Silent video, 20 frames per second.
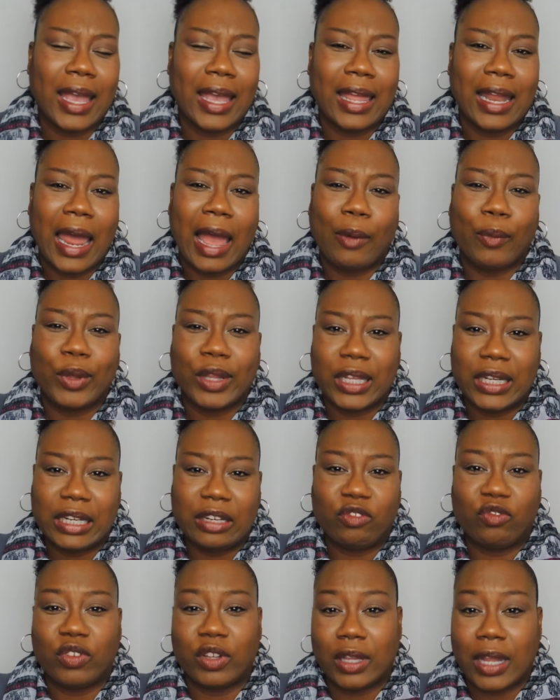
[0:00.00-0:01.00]
and I really
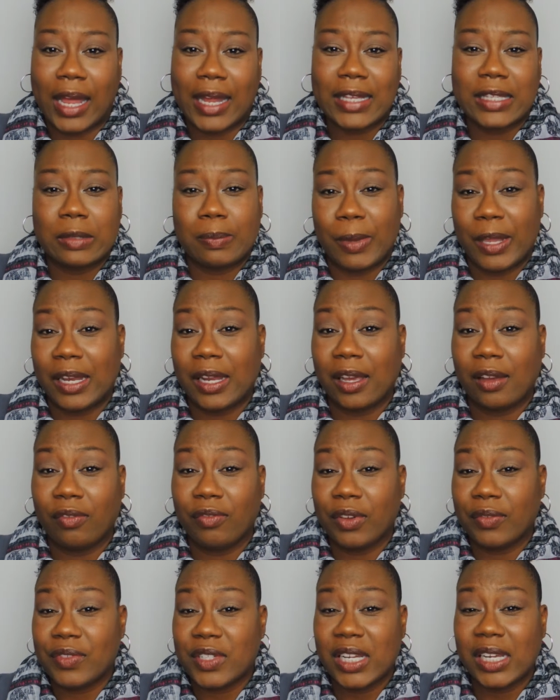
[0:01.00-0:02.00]
didn't feel like spending
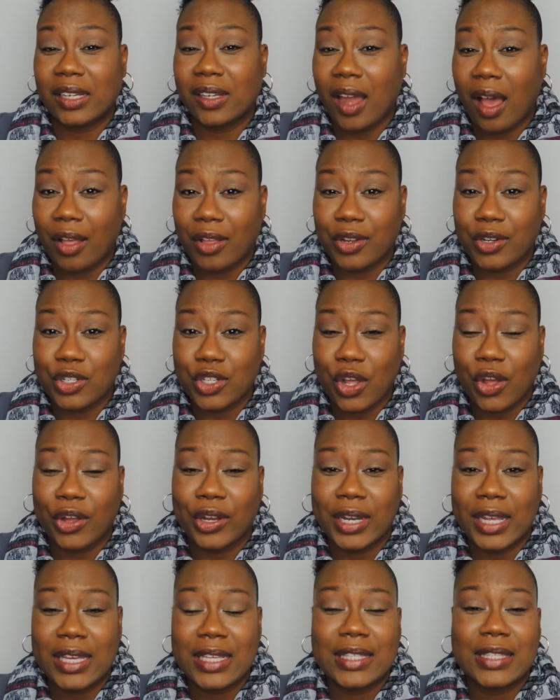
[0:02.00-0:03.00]
$15
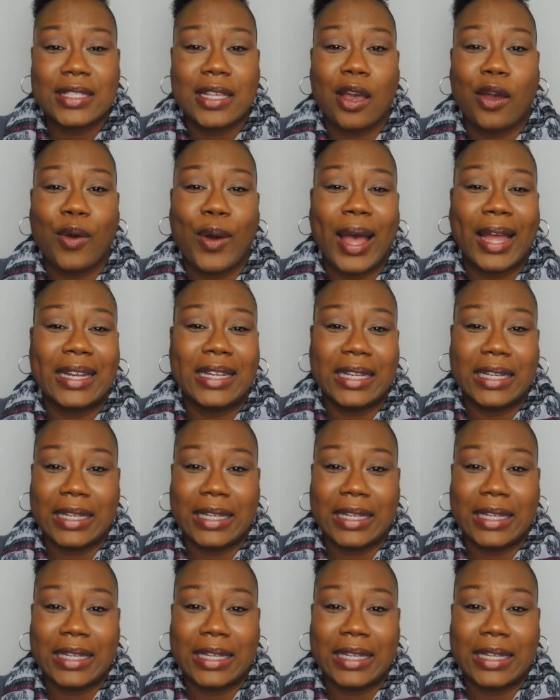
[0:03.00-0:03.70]
on it, so I